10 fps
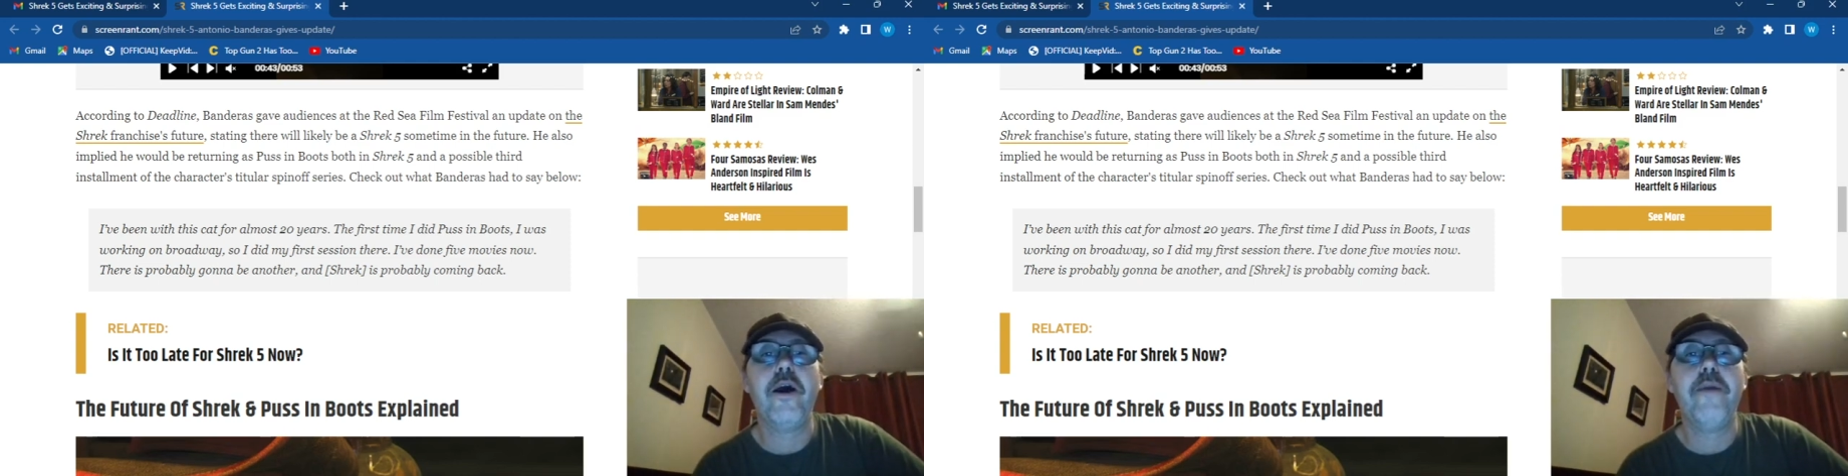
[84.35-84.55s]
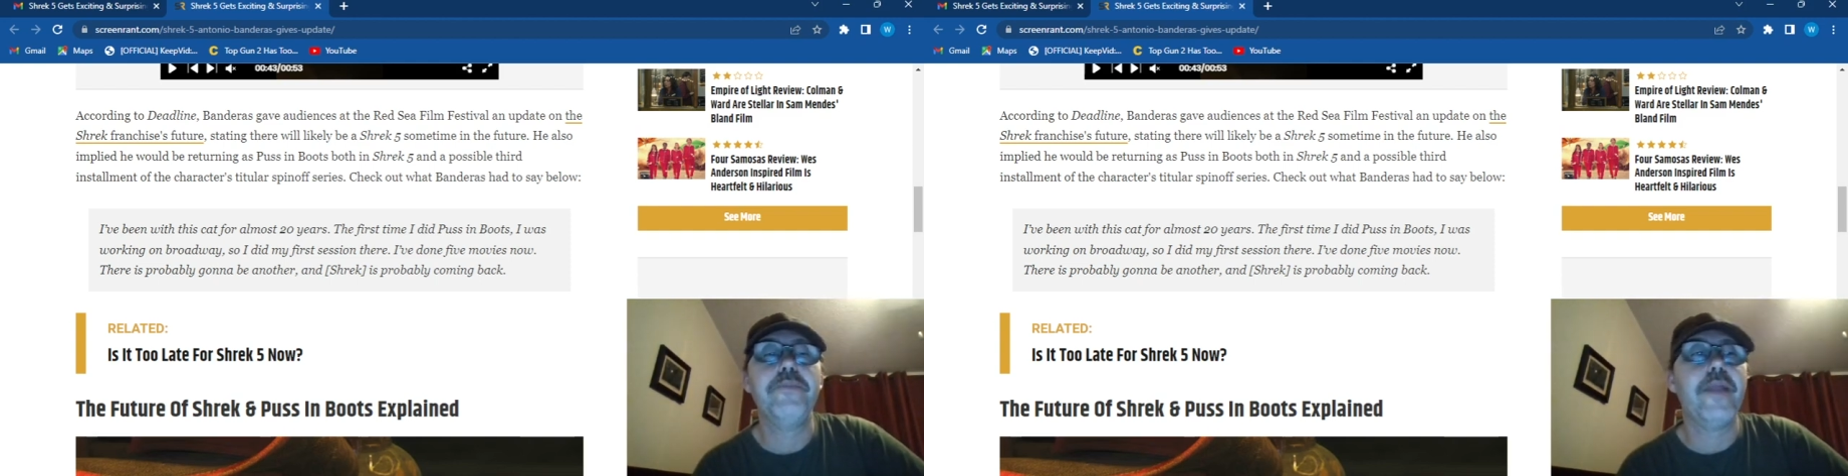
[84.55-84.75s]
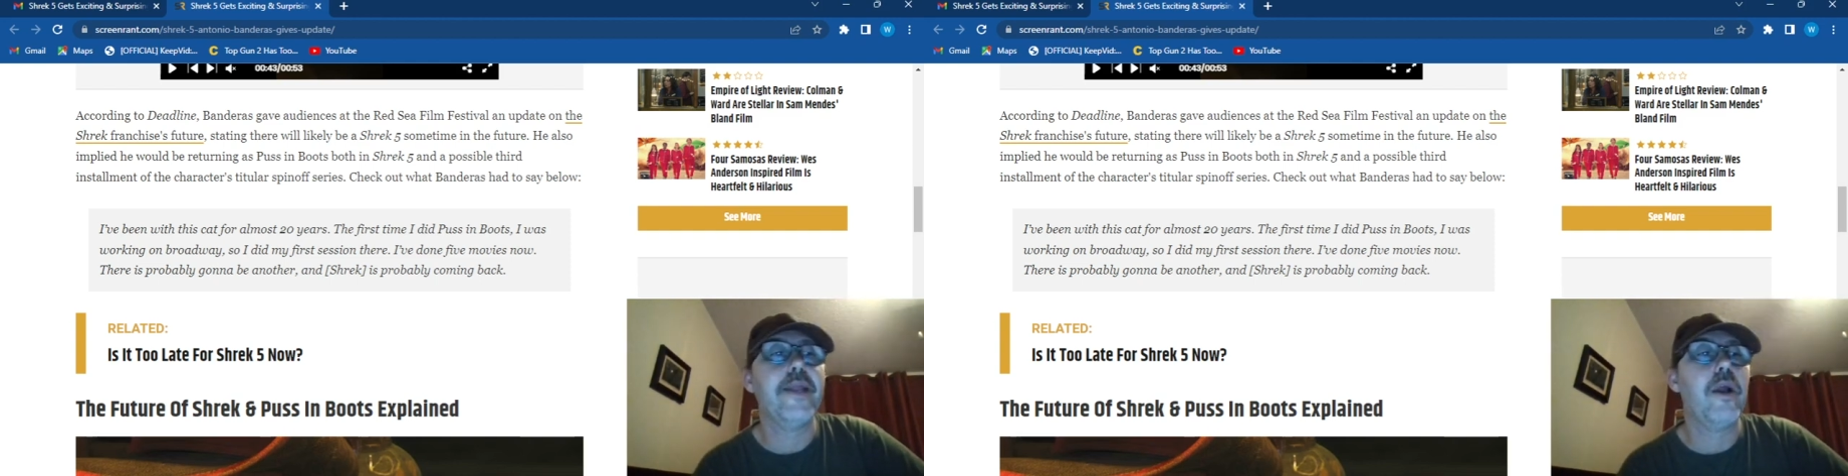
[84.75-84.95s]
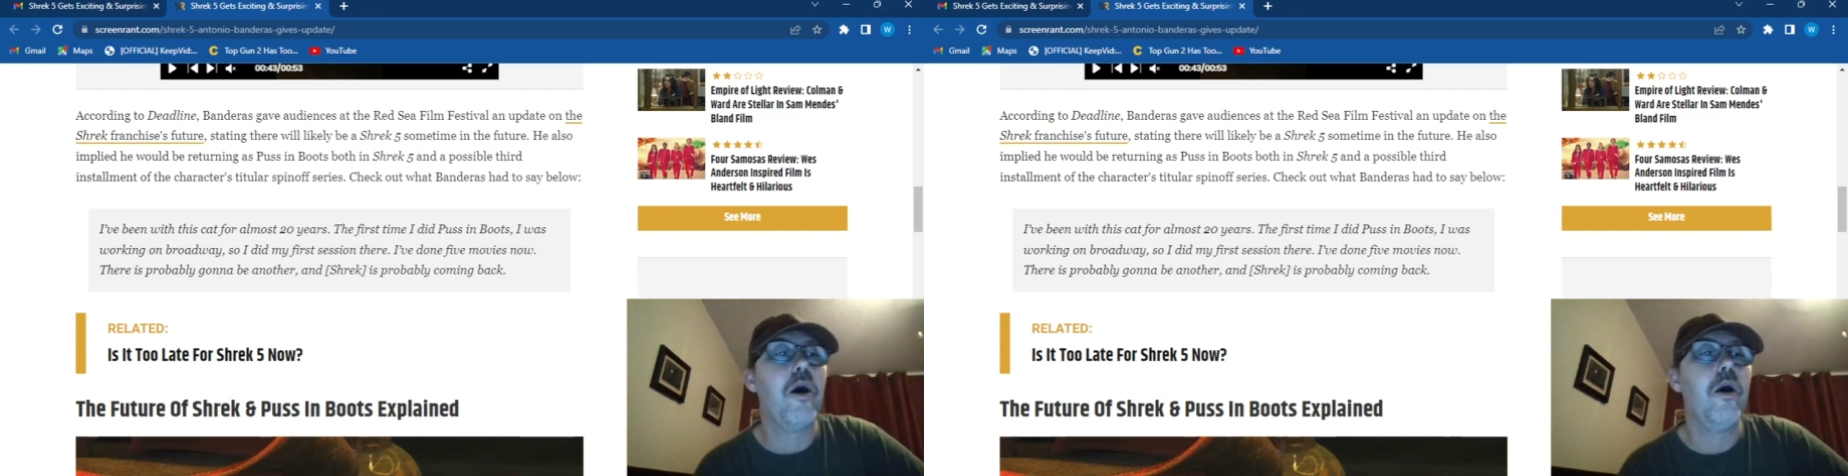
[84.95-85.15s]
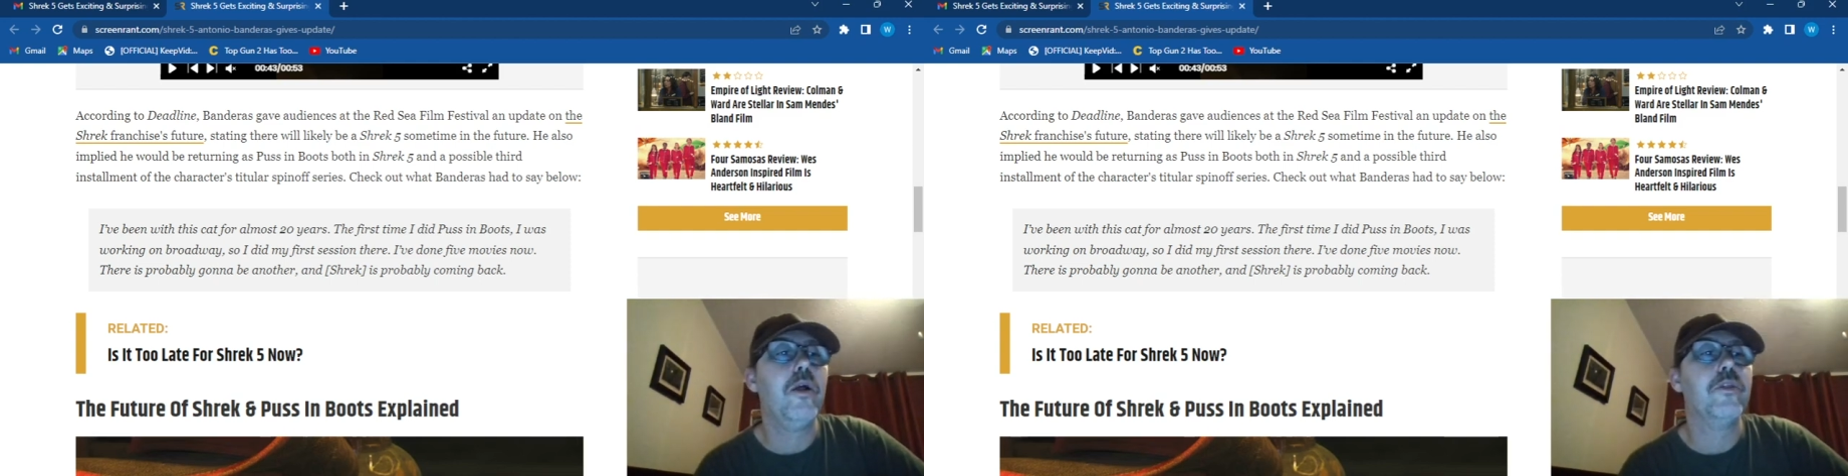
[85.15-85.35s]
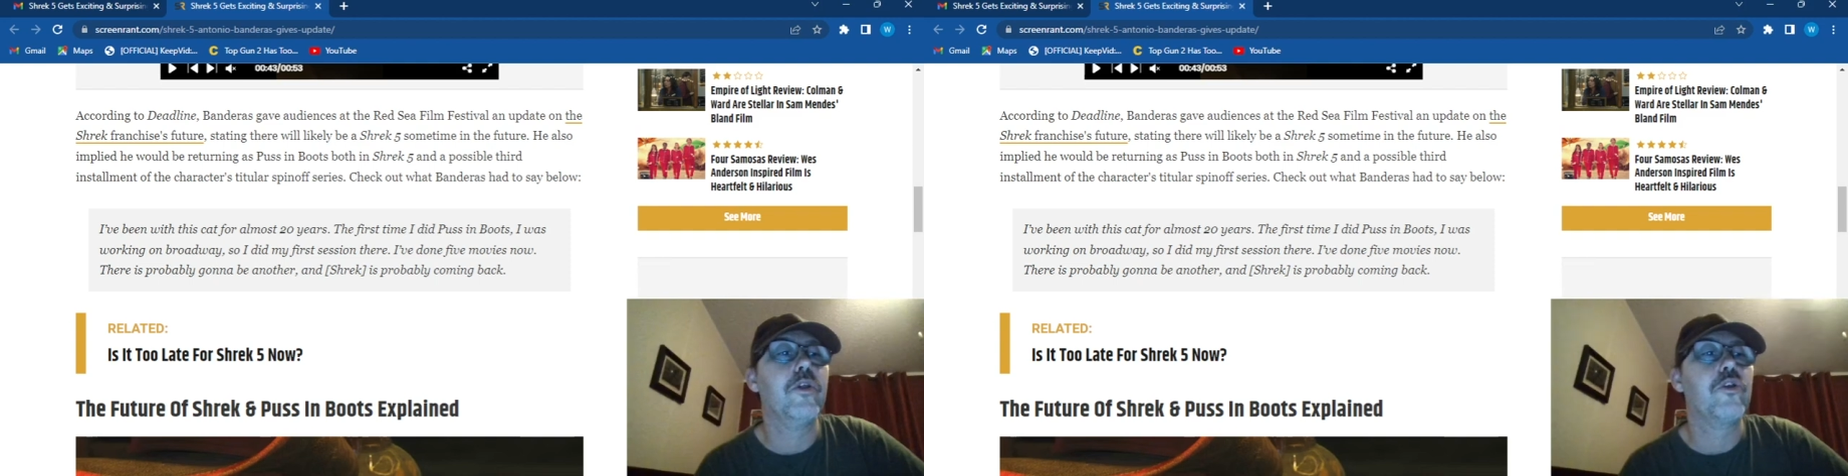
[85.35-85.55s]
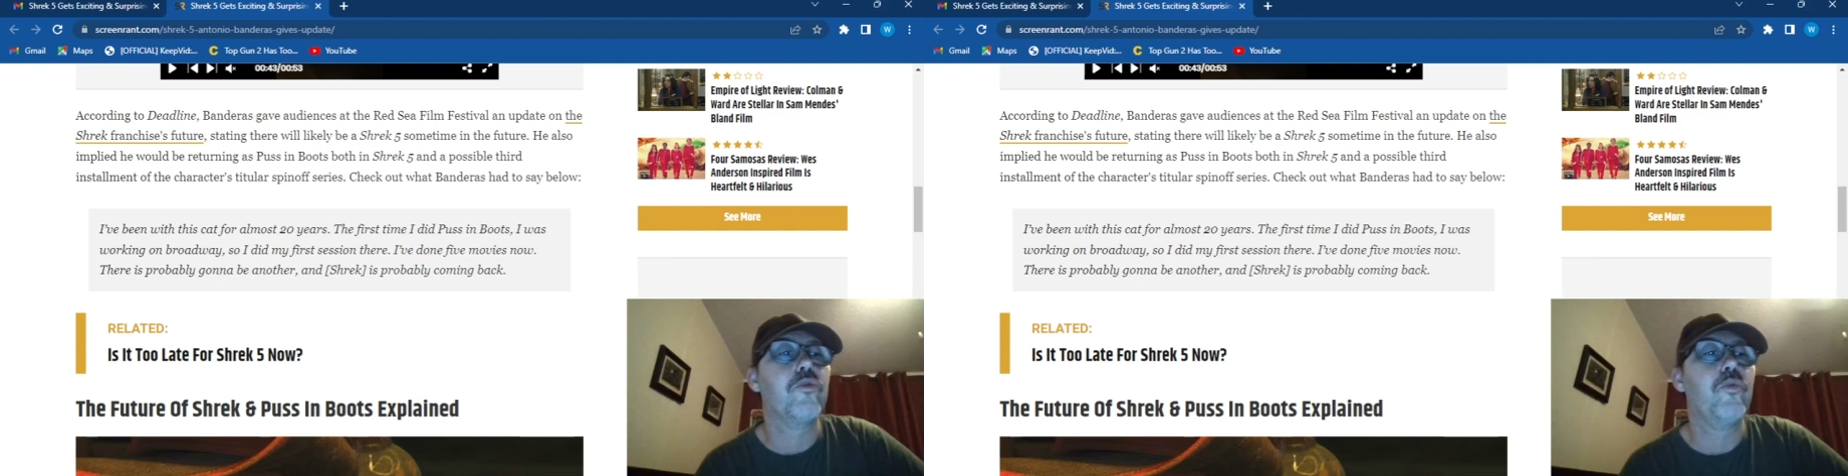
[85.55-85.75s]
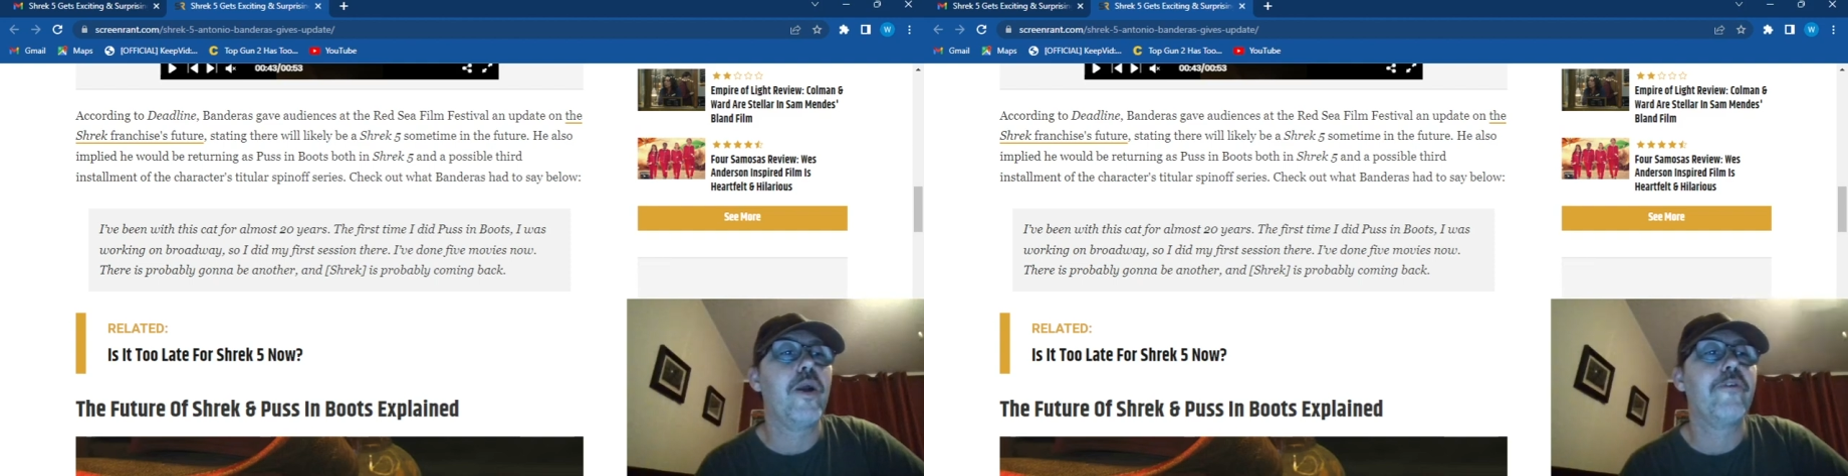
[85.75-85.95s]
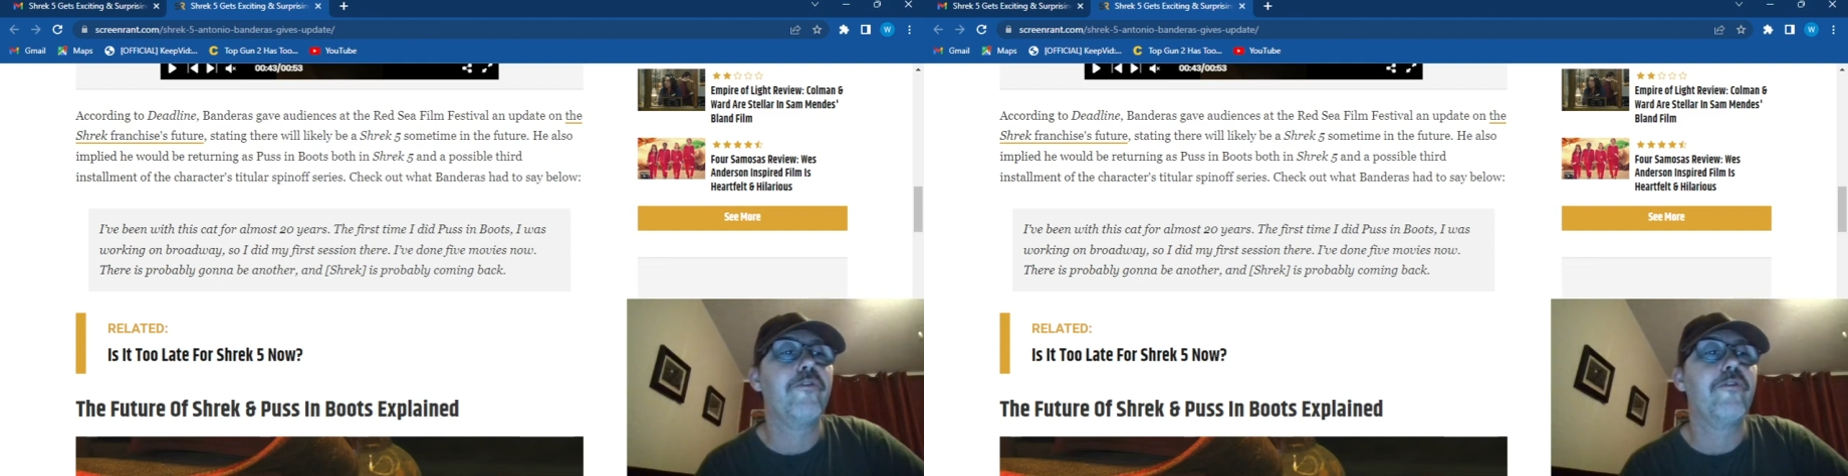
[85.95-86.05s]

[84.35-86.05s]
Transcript: update on the Shrek